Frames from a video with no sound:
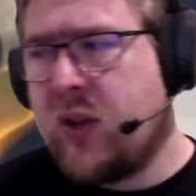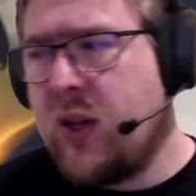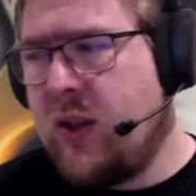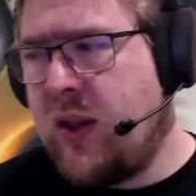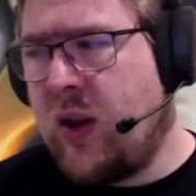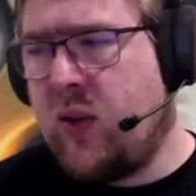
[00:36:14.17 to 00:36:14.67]

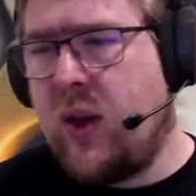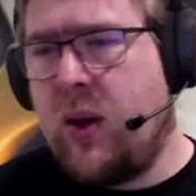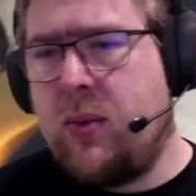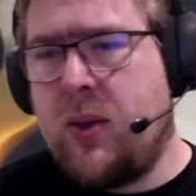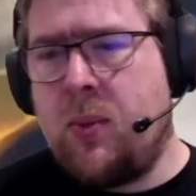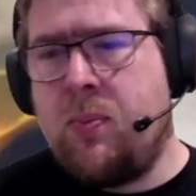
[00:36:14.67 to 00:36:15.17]
they're
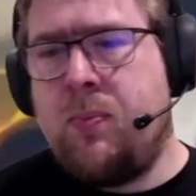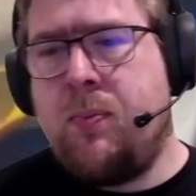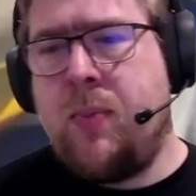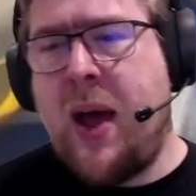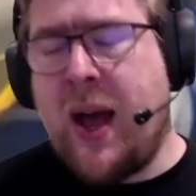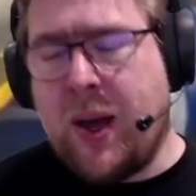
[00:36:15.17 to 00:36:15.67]
the
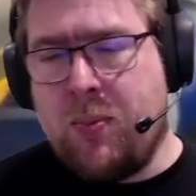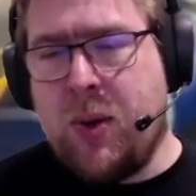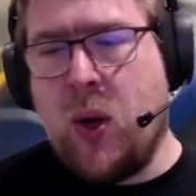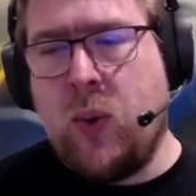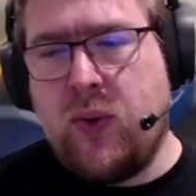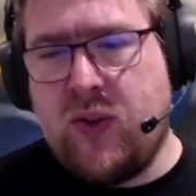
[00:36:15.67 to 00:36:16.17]

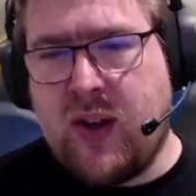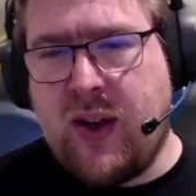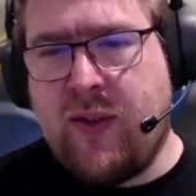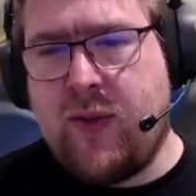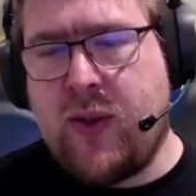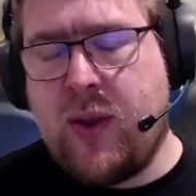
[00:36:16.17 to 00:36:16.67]
backbones
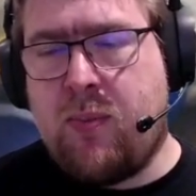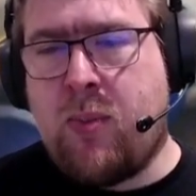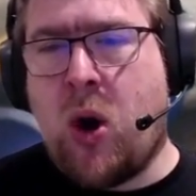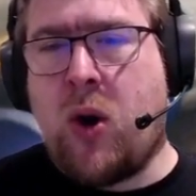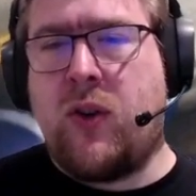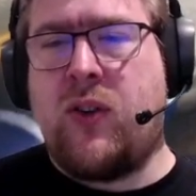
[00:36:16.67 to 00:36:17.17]
of the
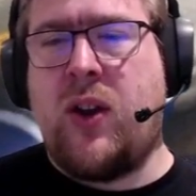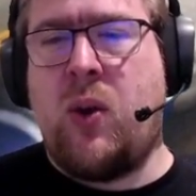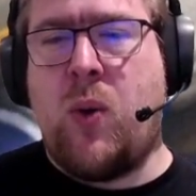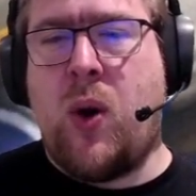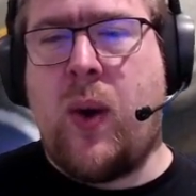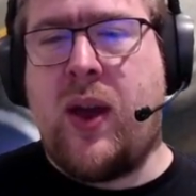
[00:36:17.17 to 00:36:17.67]
Mars and
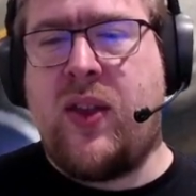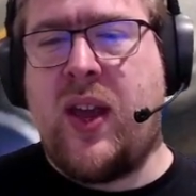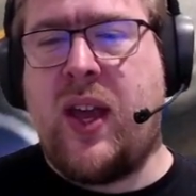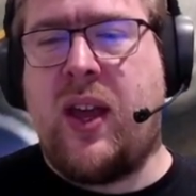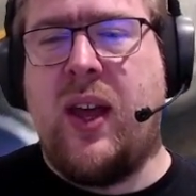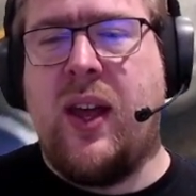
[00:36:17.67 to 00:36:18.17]
WoW, I
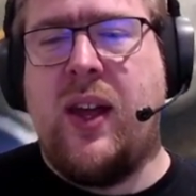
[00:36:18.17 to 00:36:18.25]
think.